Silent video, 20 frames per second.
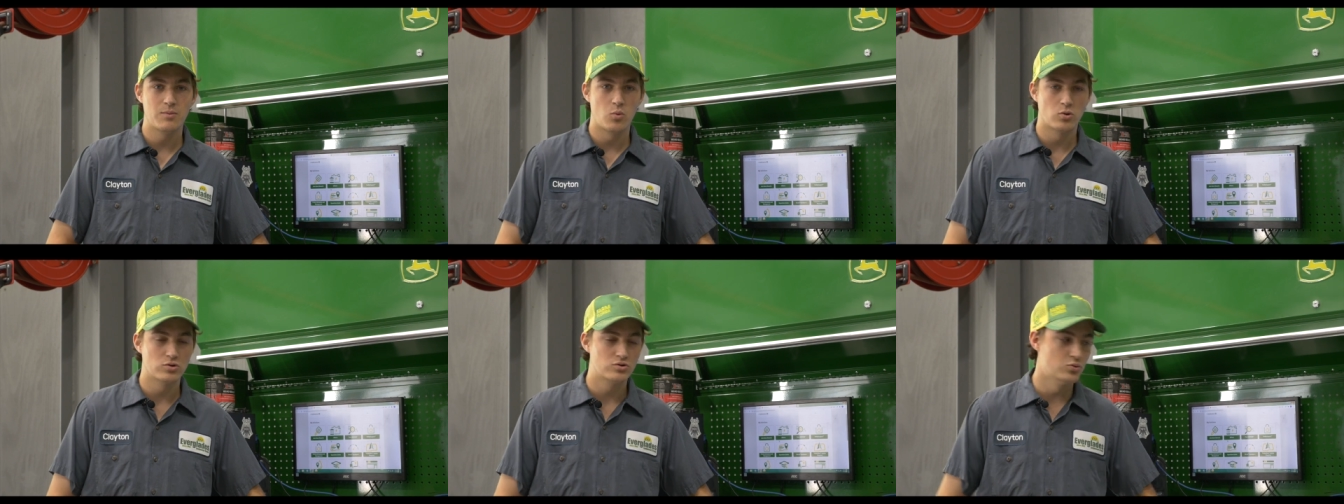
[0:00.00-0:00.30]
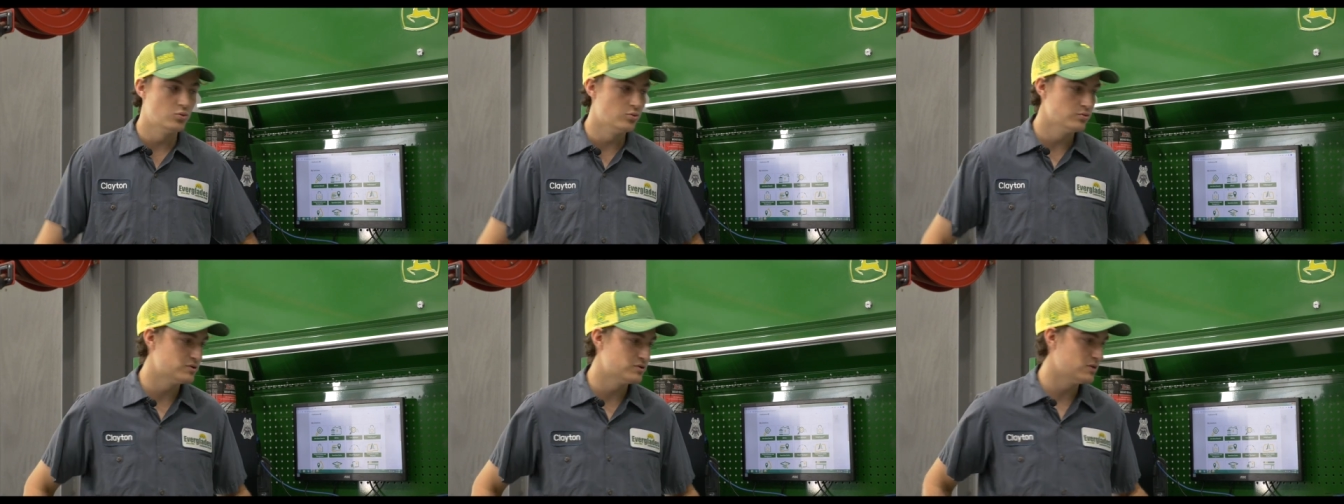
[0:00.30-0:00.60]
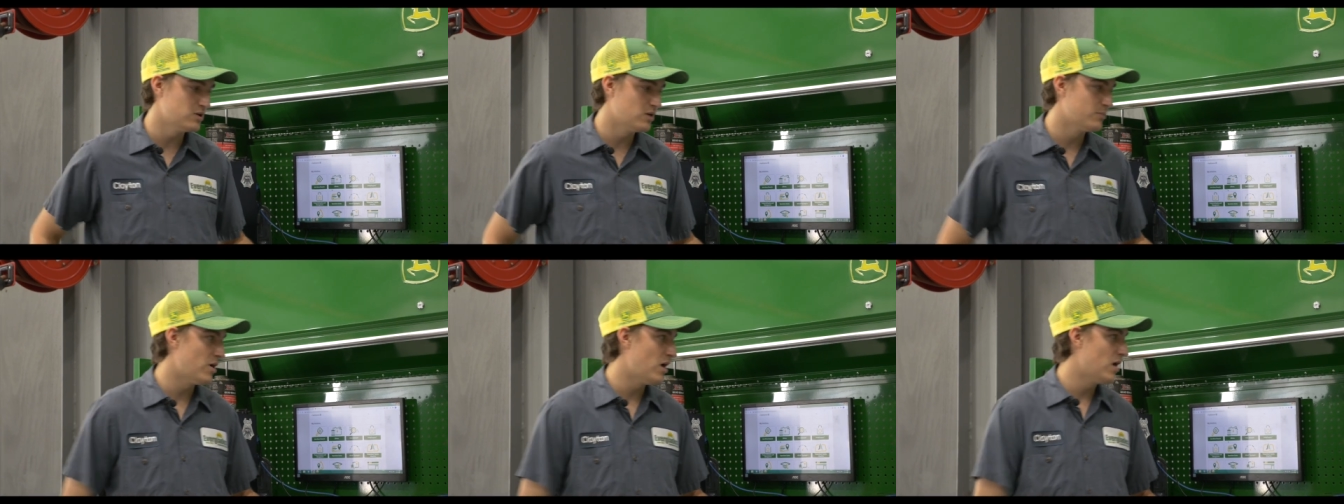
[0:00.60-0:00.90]
more tools
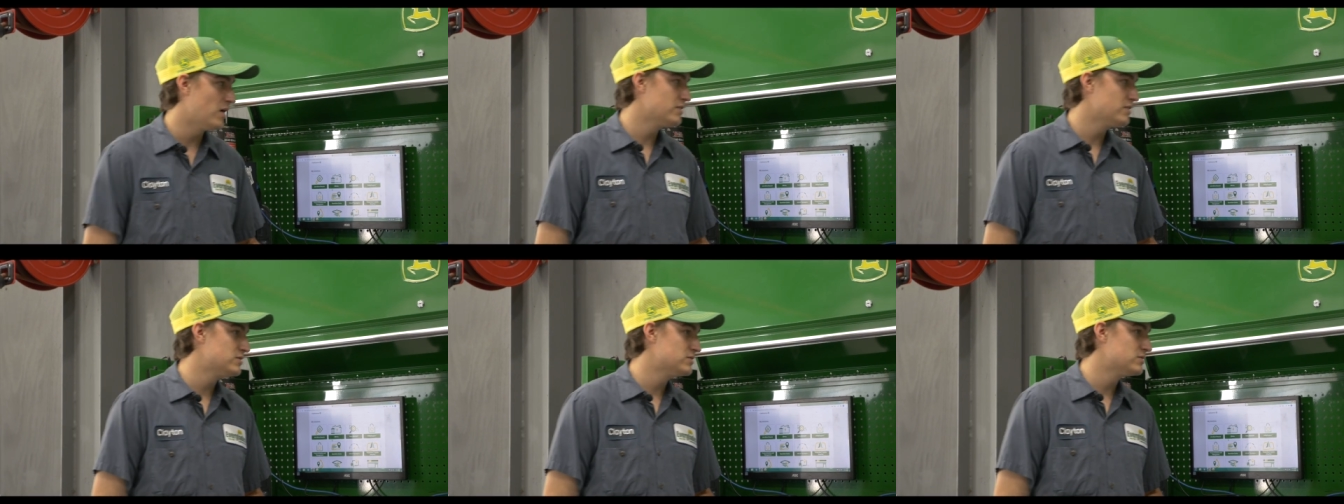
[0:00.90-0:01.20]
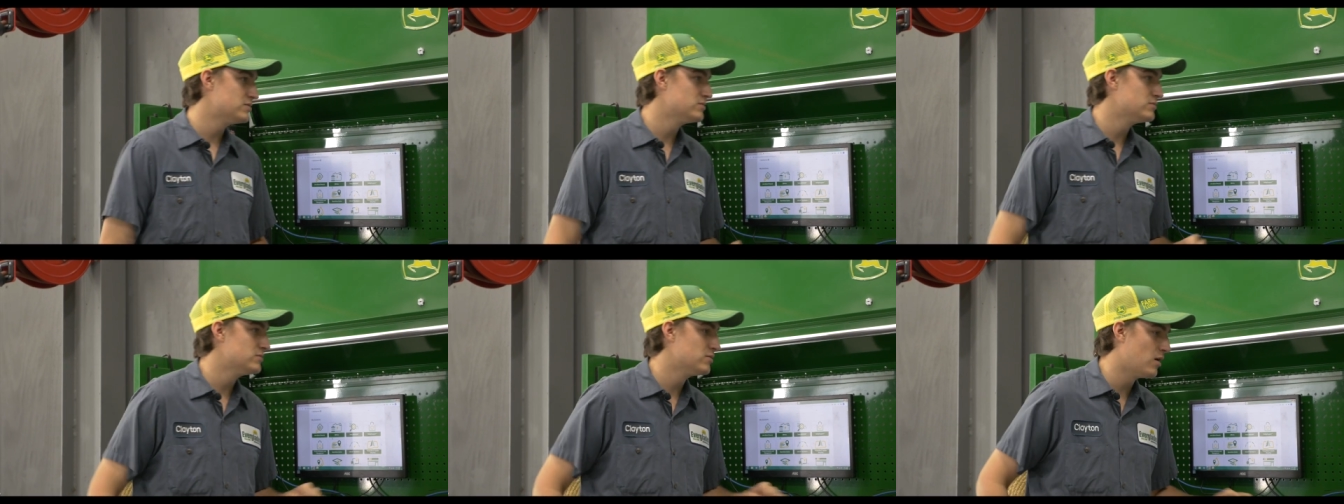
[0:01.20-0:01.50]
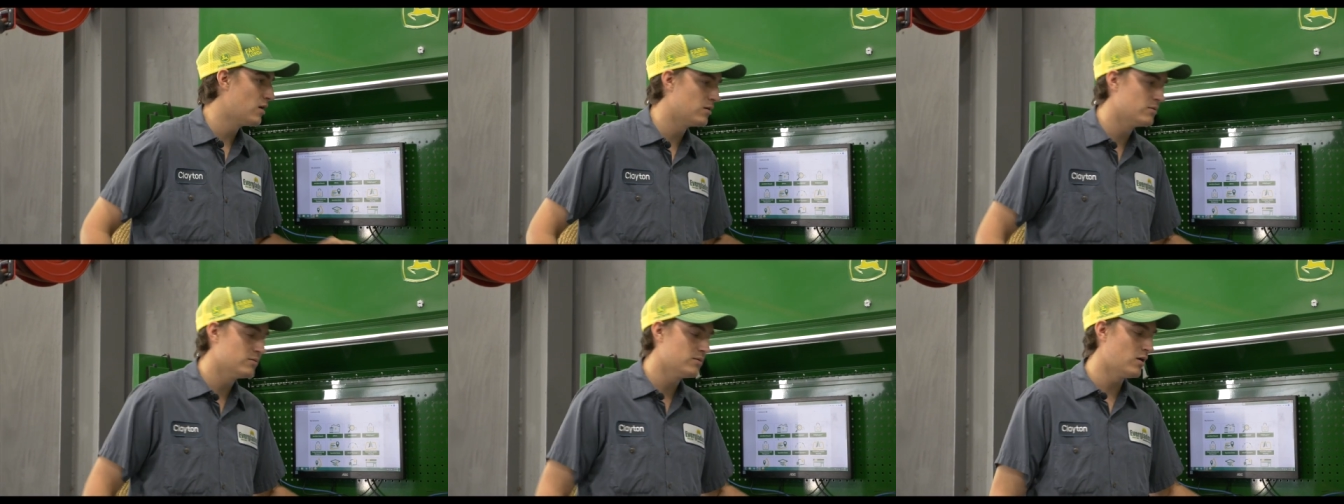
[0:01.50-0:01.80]
into your box,
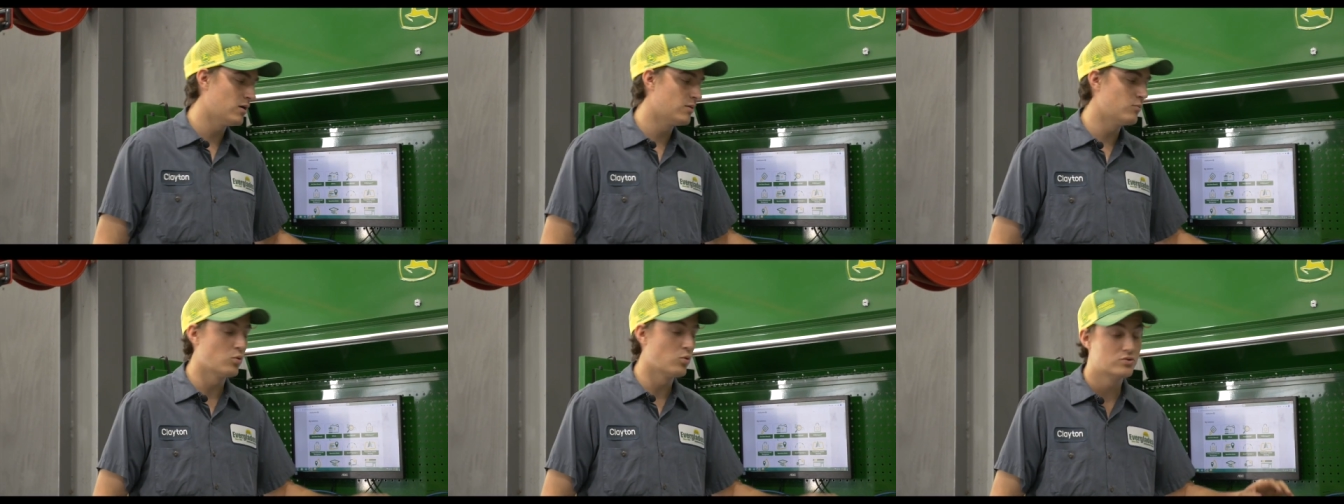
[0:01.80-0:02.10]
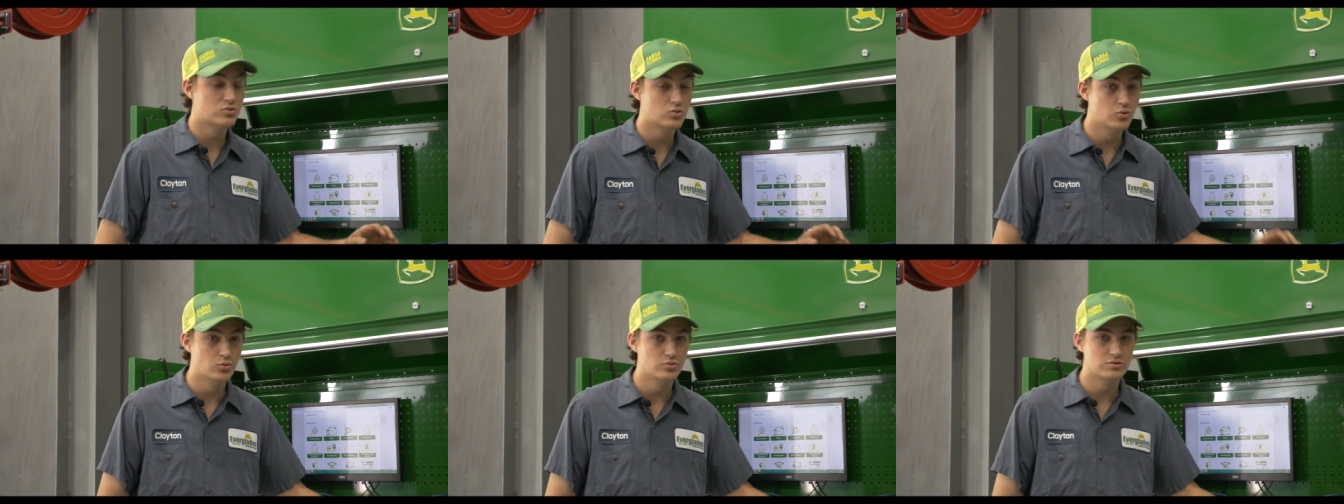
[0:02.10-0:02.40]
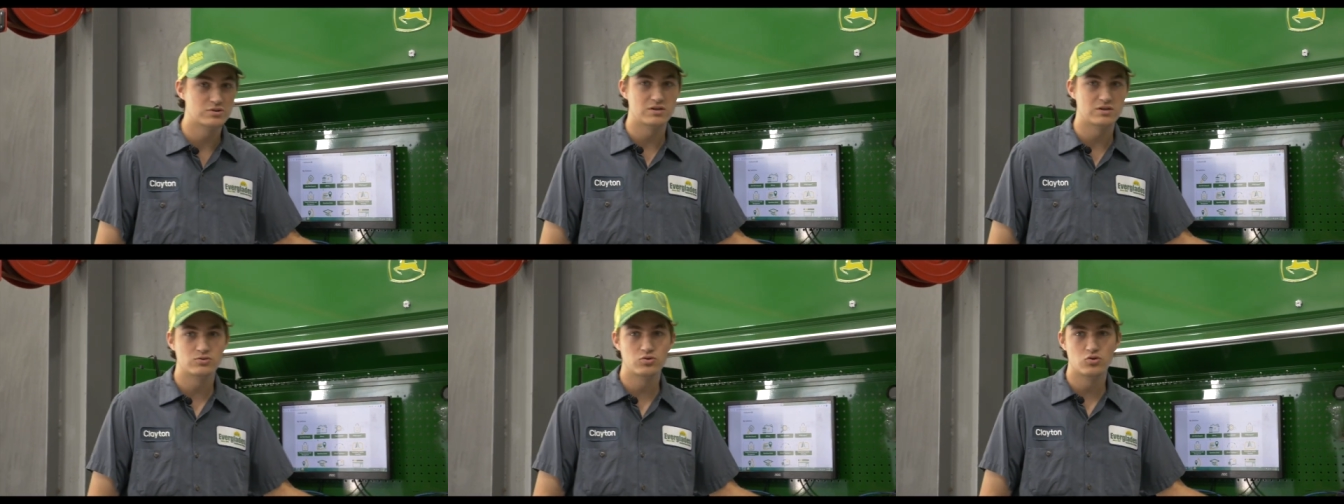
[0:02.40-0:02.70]
or more tools and